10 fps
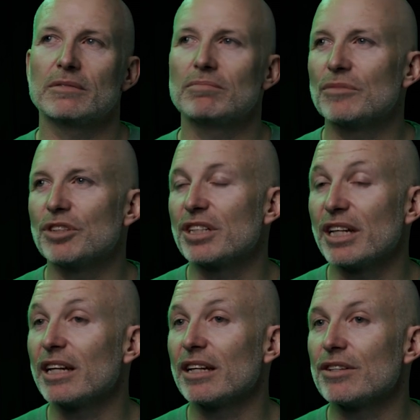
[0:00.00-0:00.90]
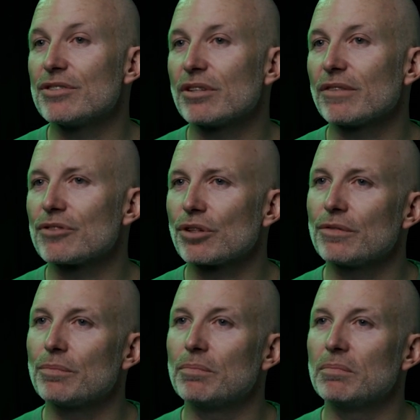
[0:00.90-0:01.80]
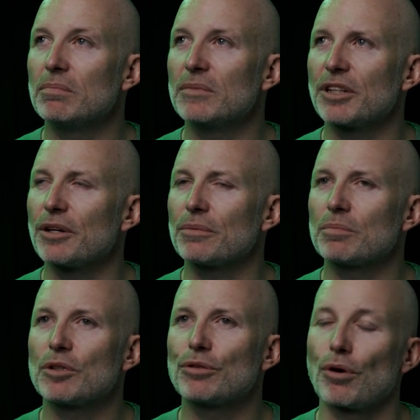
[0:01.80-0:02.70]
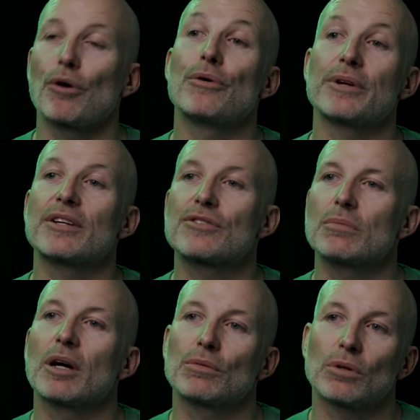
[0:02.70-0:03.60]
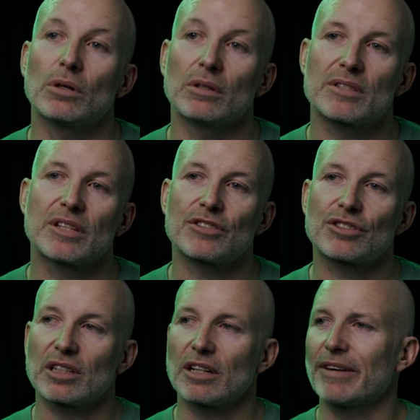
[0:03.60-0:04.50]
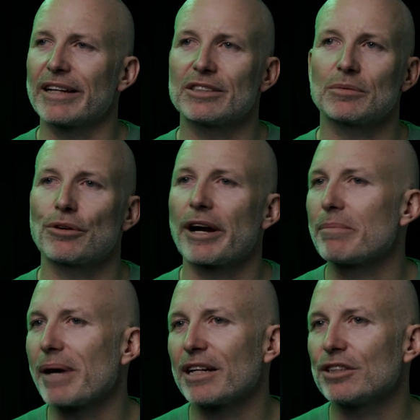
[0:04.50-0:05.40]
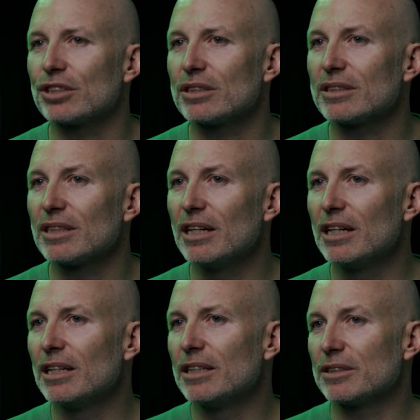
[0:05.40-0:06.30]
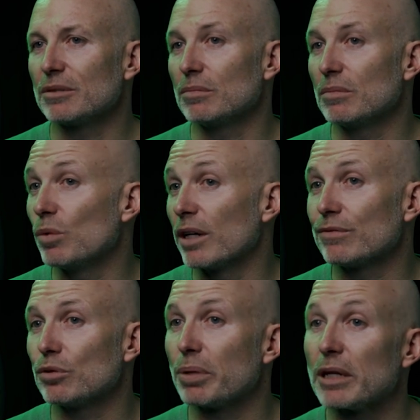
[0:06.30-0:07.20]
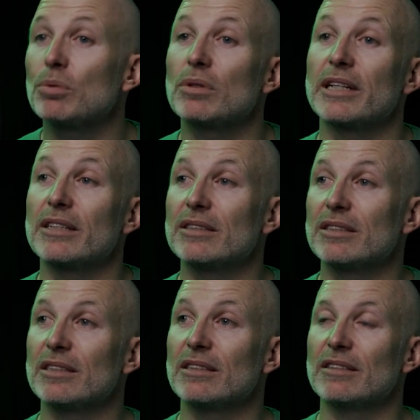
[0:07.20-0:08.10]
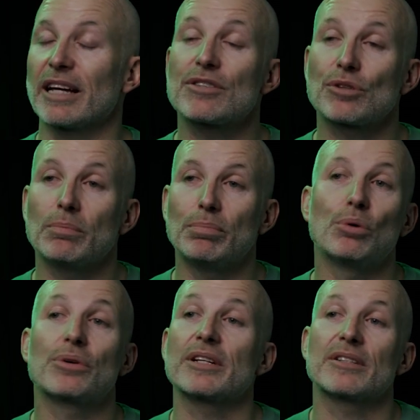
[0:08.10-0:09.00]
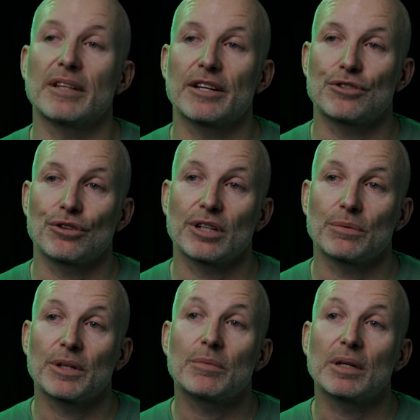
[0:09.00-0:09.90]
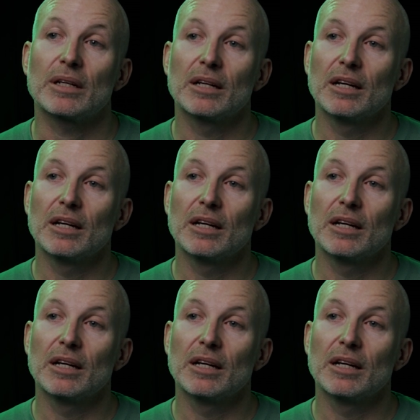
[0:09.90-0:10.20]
the years, I've sort of, grown into my role, essentially. I've had some great managers, some wonderful people leaders, and they sort of bought into that journey with me.